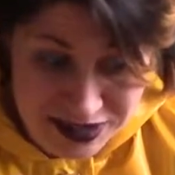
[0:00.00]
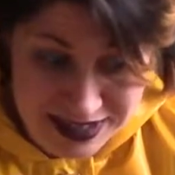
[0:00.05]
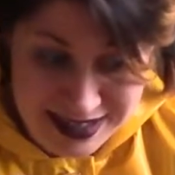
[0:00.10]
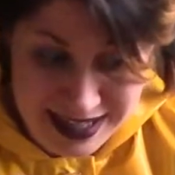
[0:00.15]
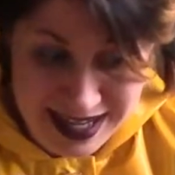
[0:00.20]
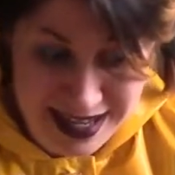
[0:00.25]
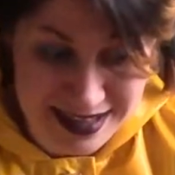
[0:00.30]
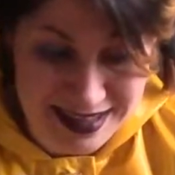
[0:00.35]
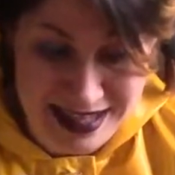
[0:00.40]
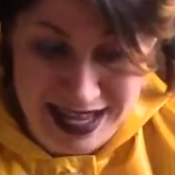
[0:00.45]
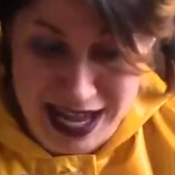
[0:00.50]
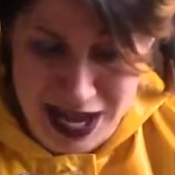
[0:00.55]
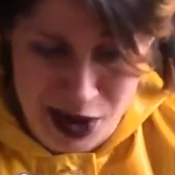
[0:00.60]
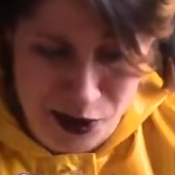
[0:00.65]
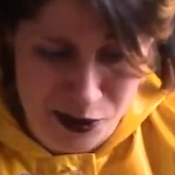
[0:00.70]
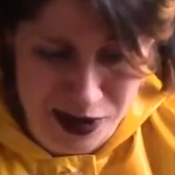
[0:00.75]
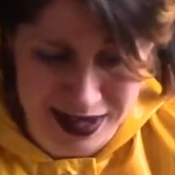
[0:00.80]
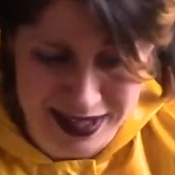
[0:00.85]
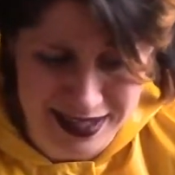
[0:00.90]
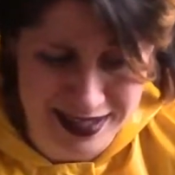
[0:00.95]
dead
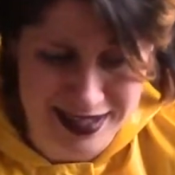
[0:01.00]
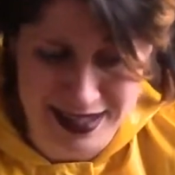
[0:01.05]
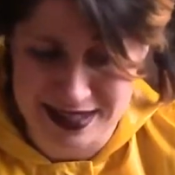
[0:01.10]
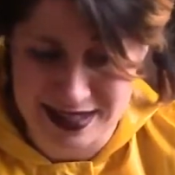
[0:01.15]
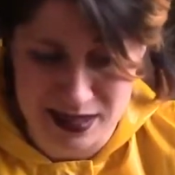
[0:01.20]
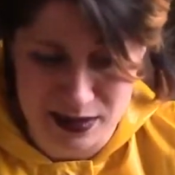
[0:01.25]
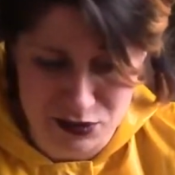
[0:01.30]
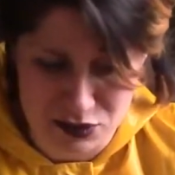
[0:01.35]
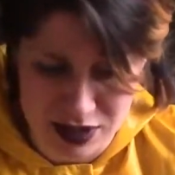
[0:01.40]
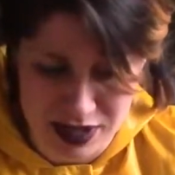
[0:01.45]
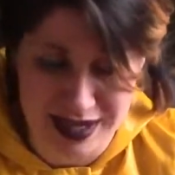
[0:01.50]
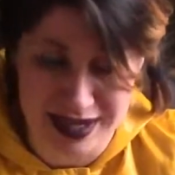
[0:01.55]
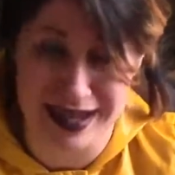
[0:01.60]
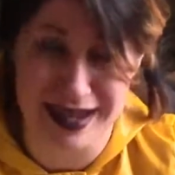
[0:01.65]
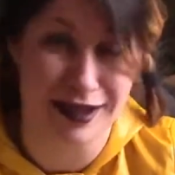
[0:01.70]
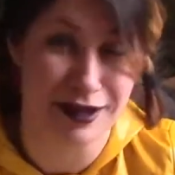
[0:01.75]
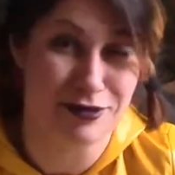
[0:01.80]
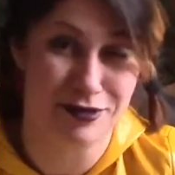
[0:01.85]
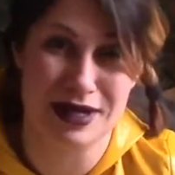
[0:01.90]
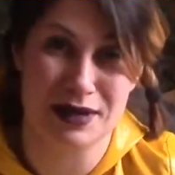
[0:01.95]
now, I guess I'm really
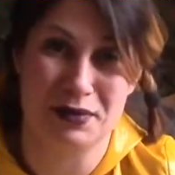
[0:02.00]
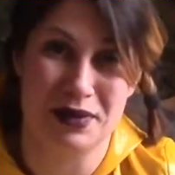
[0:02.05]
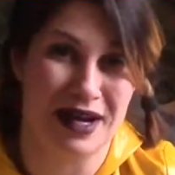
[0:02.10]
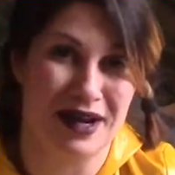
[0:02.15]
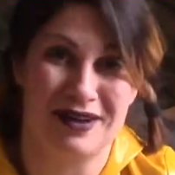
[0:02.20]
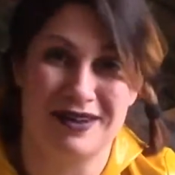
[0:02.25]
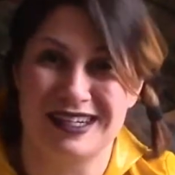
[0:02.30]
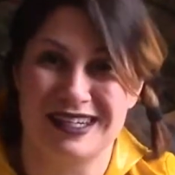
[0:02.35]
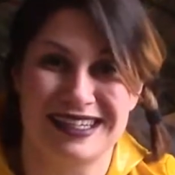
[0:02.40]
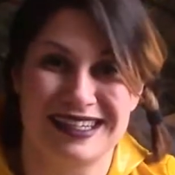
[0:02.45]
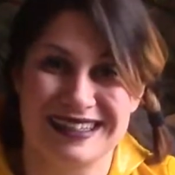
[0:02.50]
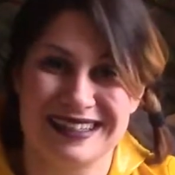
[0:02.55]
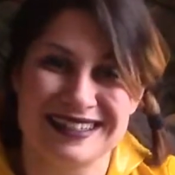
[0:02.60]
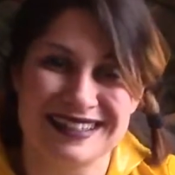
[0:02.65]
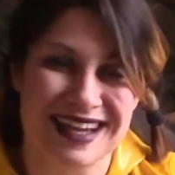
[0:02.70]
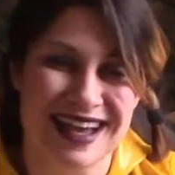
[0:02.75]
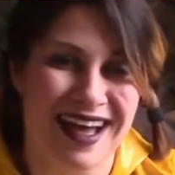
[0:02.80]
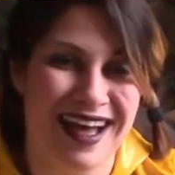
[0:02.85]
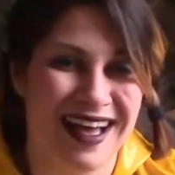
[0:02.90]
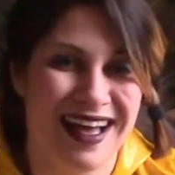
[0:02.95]
angry about it."